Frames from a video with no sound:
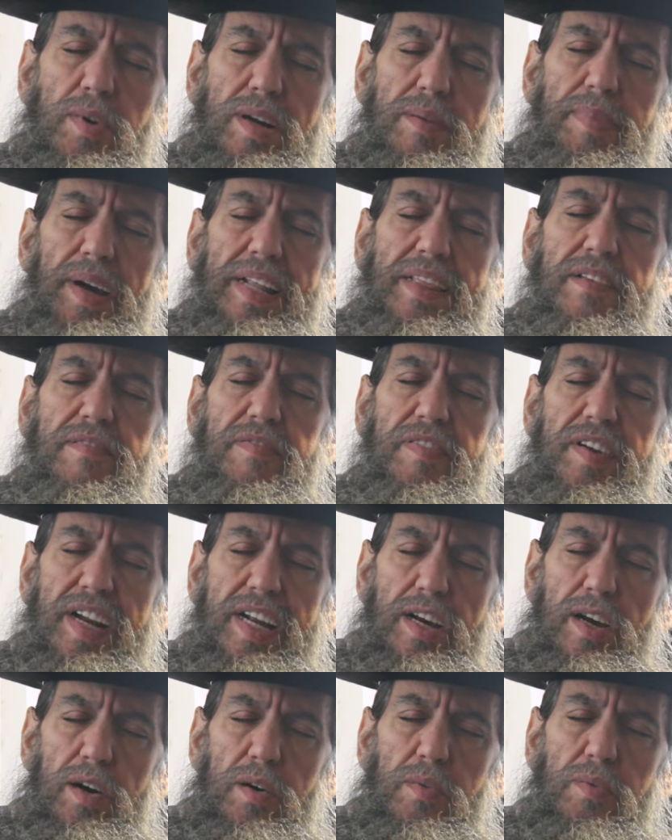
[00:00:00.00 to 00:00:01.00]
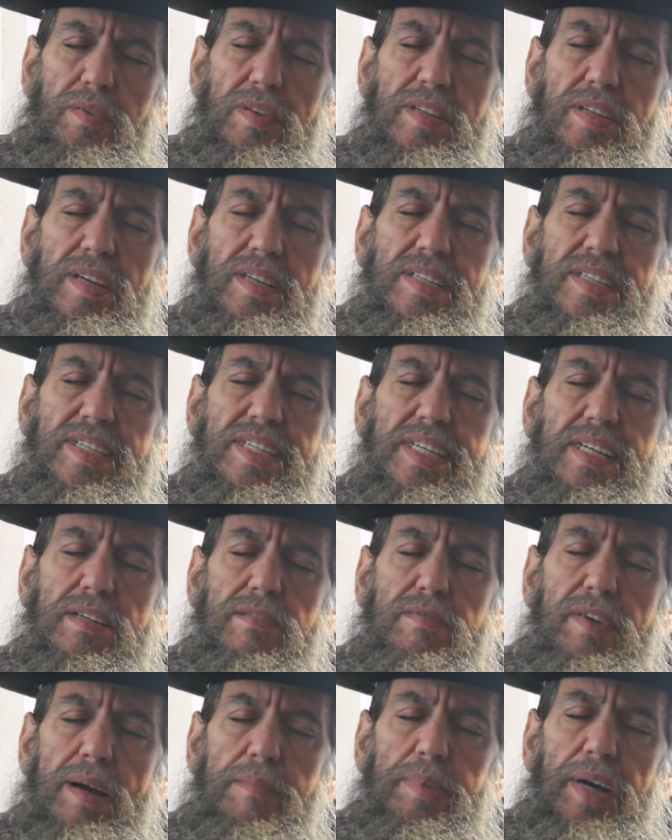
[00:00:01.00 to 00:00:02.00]
about the video. You can see it
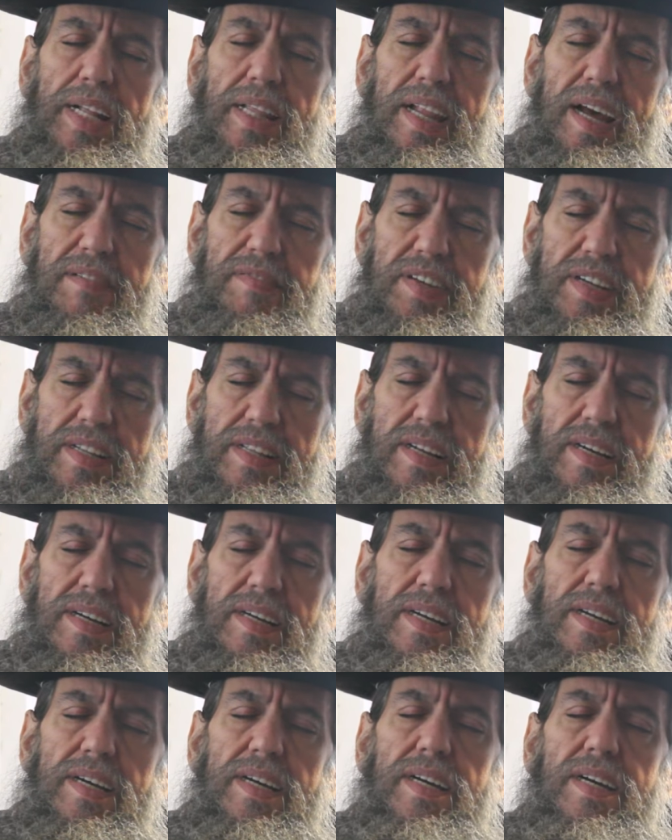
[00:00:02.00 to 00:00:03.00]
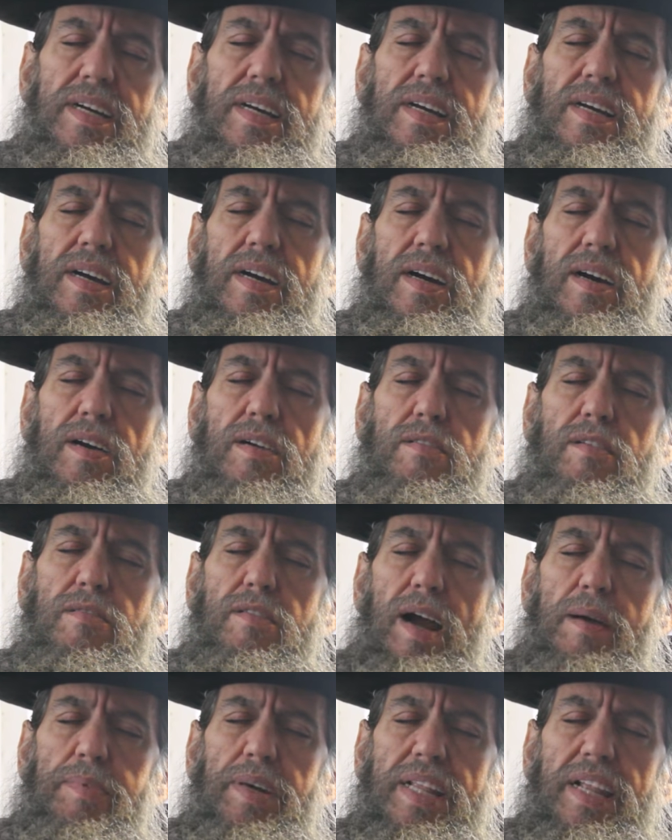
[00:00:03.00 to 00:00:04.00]
on Rabbi Levin
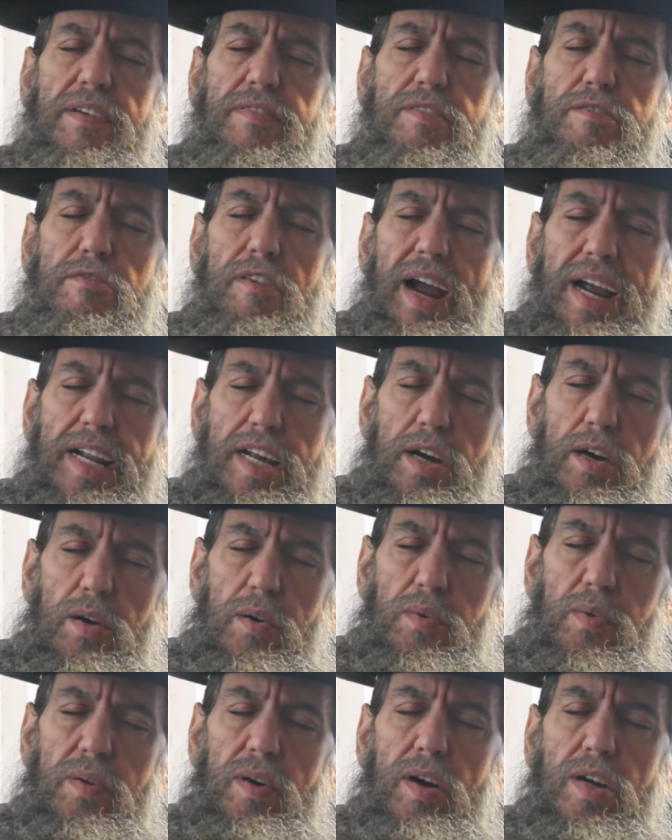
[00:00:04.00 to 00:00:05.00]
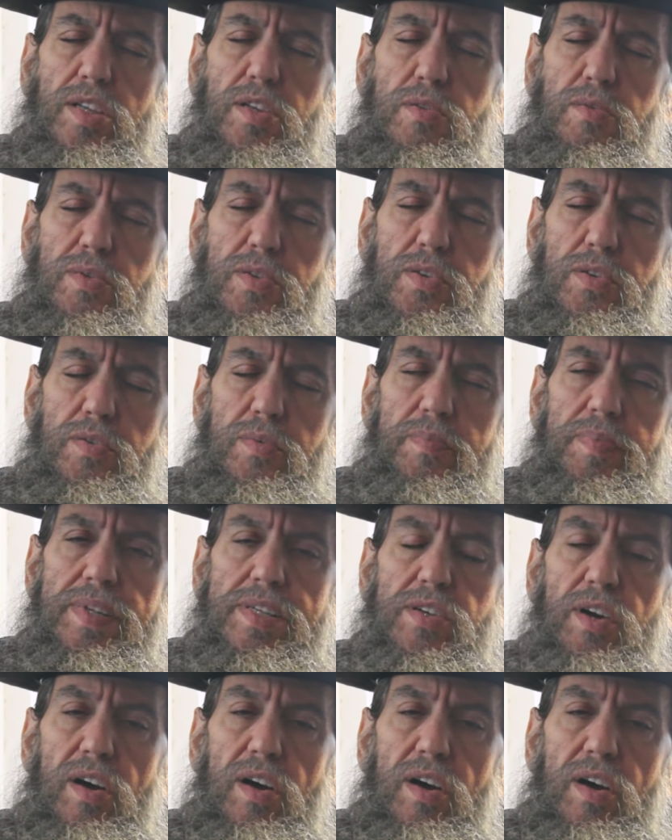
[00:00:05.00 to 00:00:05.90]
Radio on YouTube. It's